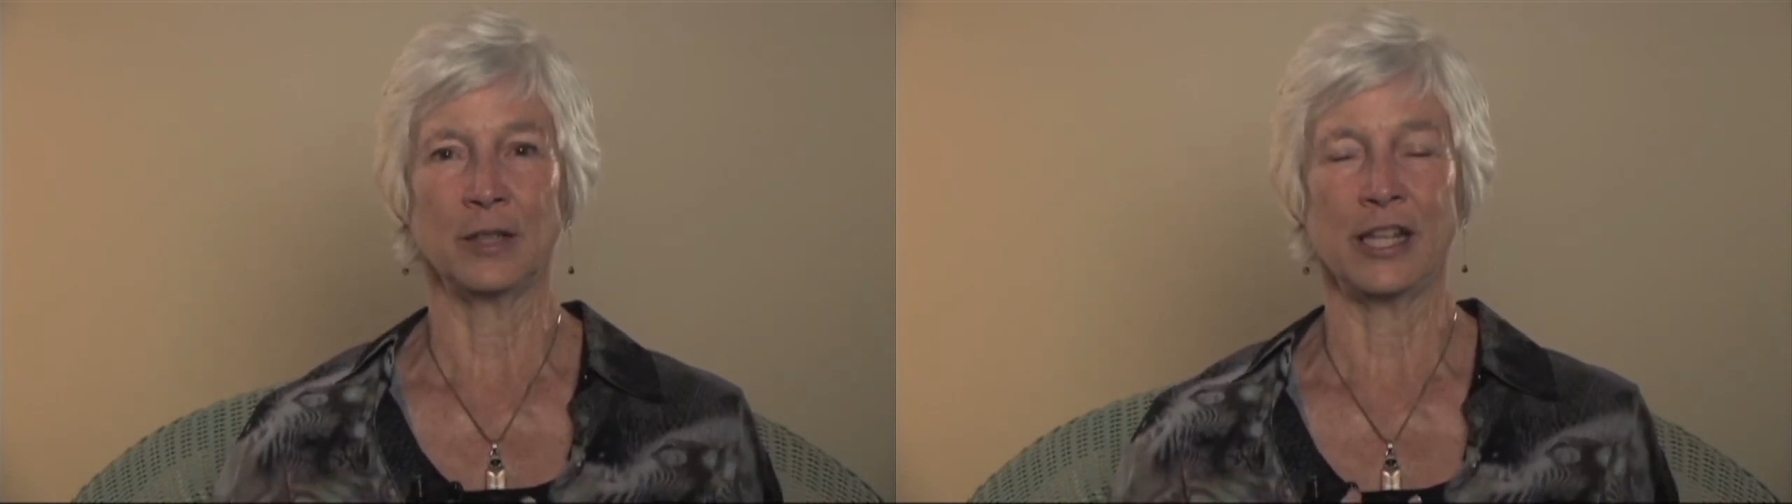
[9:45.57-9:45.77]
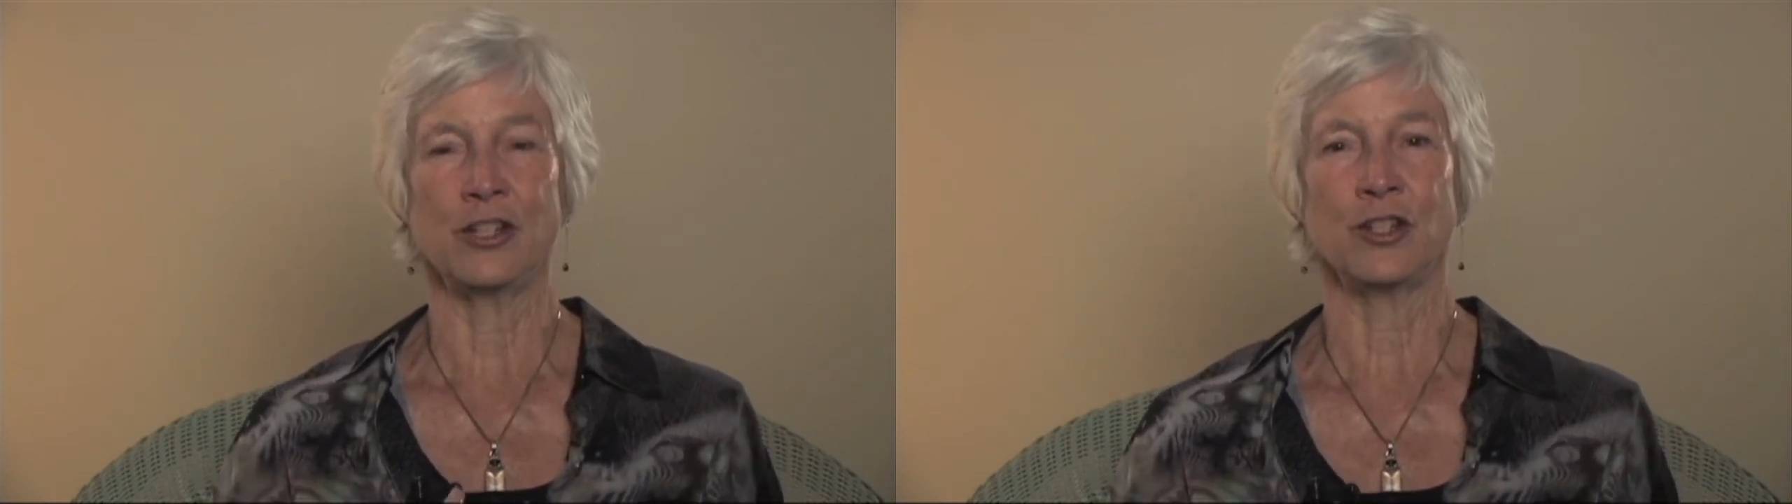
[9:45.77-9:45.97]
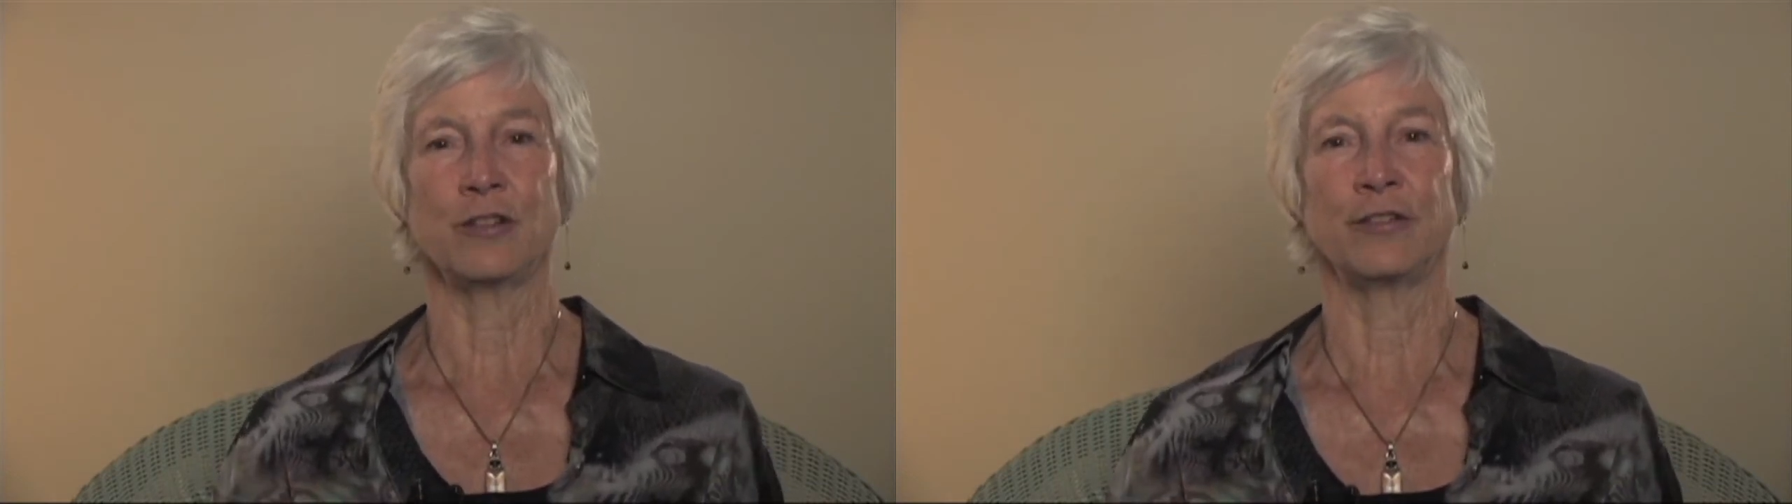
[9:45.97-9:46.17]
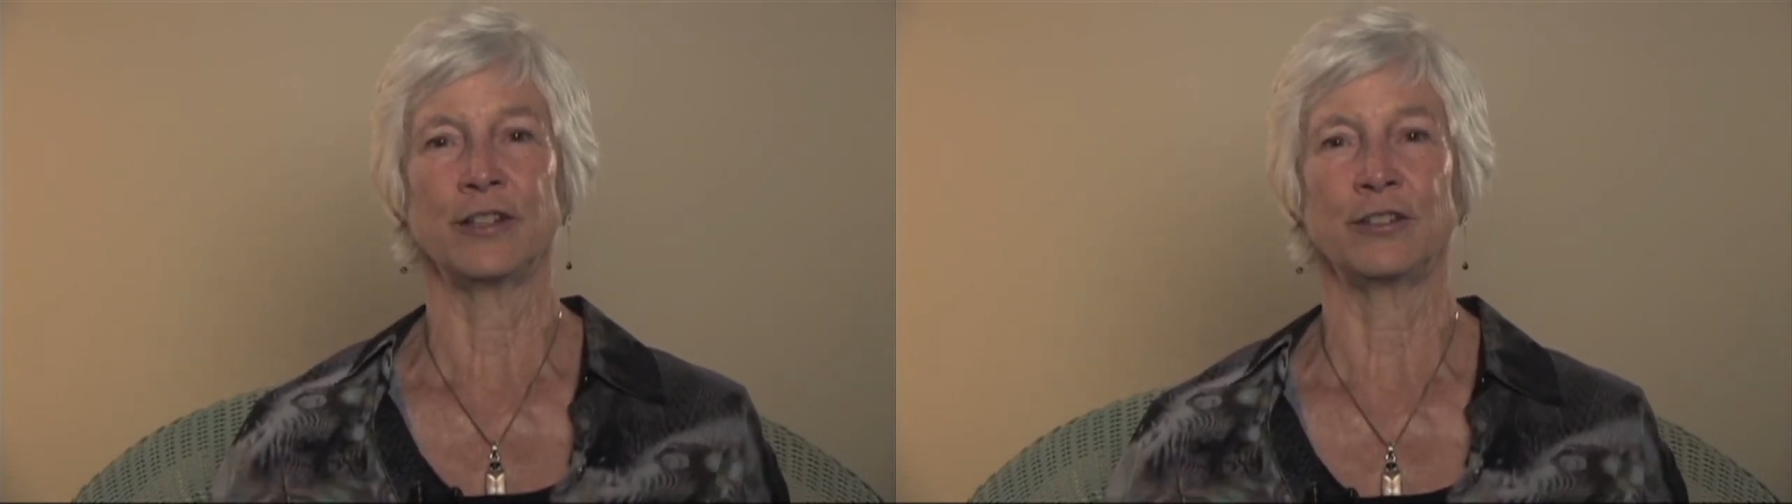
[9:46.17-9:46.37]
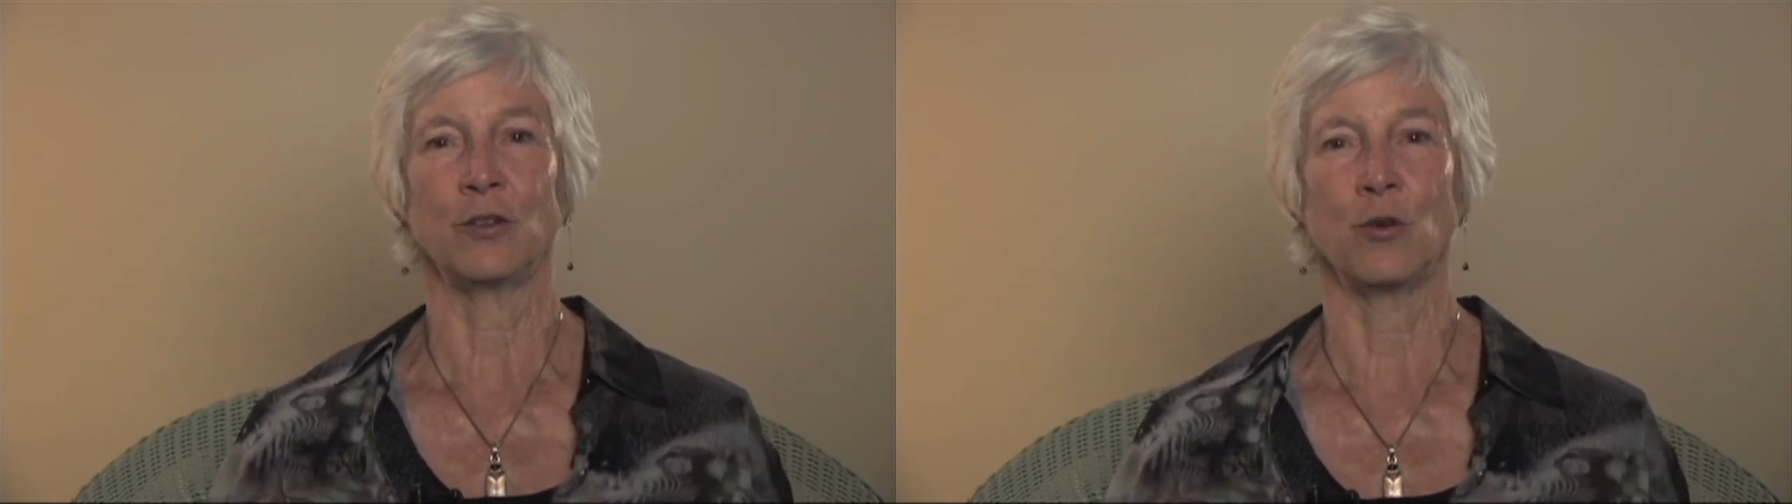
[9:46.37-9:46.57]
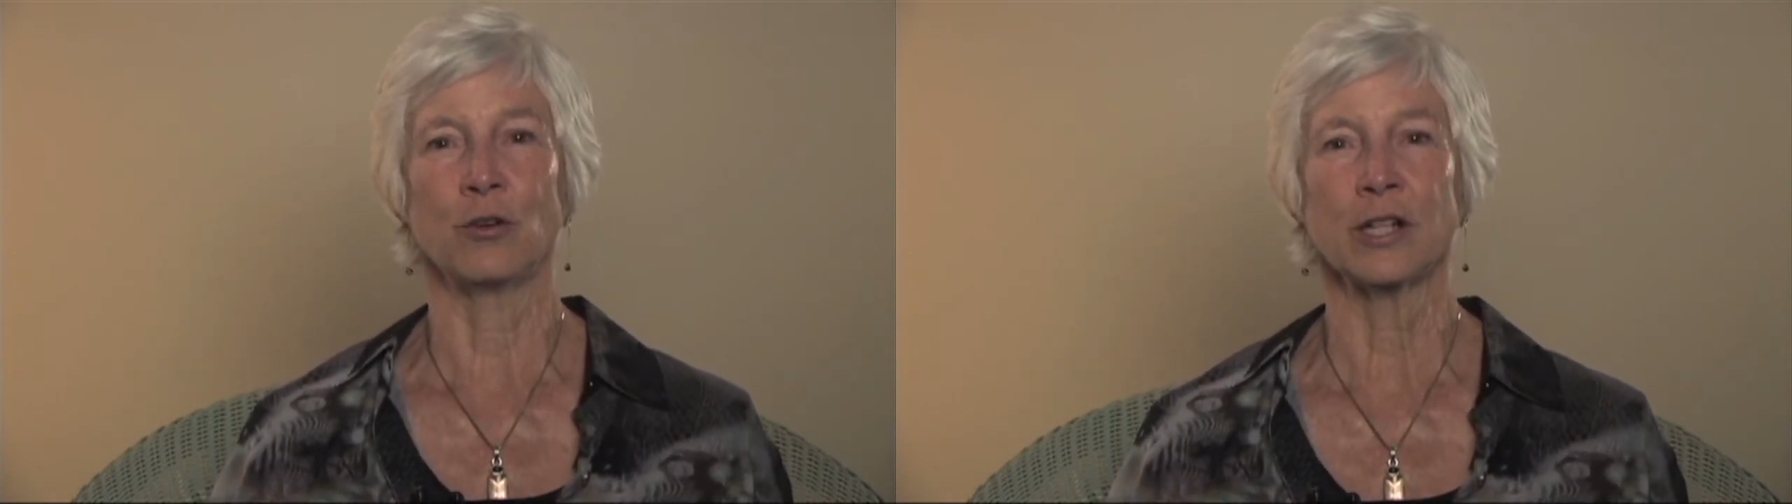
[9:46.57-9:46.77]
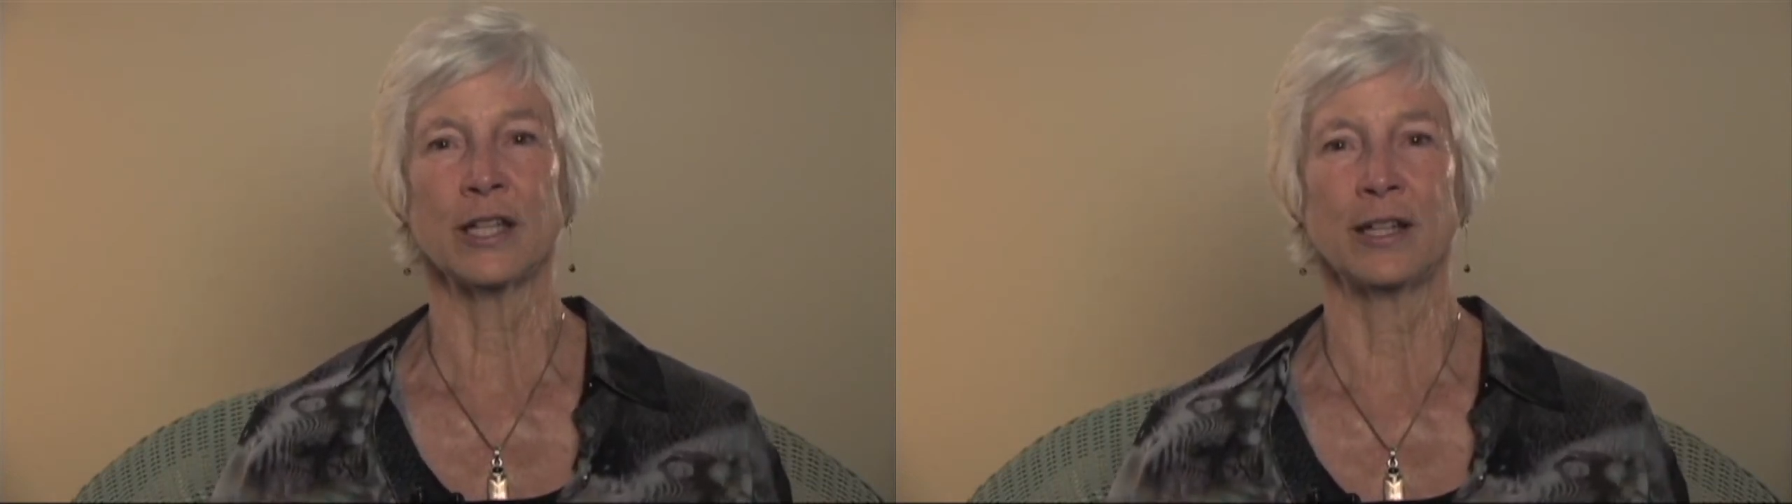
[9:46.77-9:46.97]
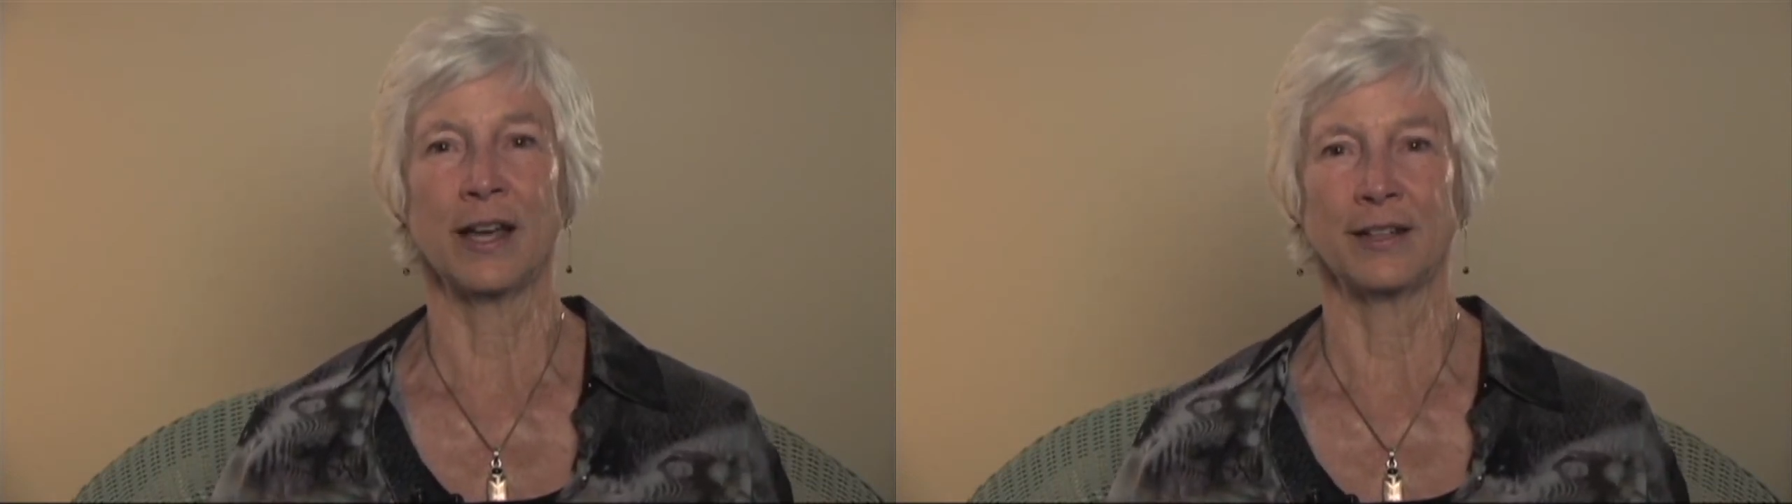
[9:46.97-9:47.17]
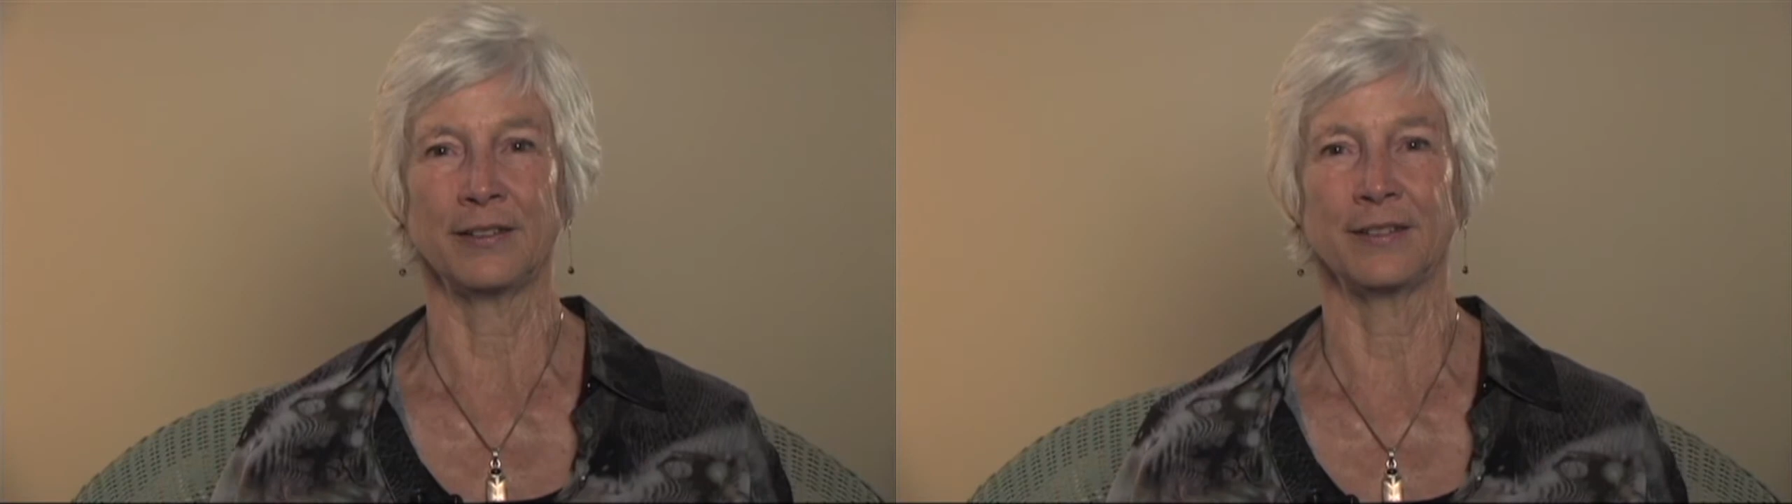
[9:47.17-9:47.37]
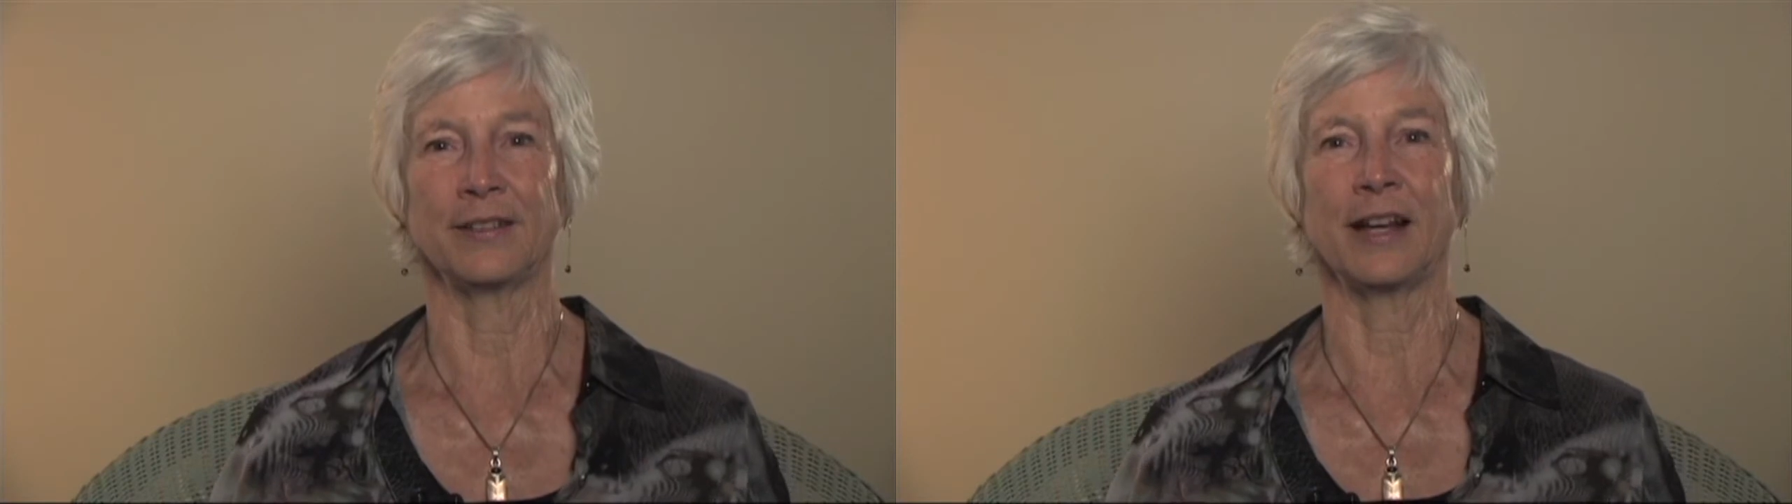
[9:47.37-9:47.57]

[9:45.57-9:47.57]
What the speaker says: each of us organizes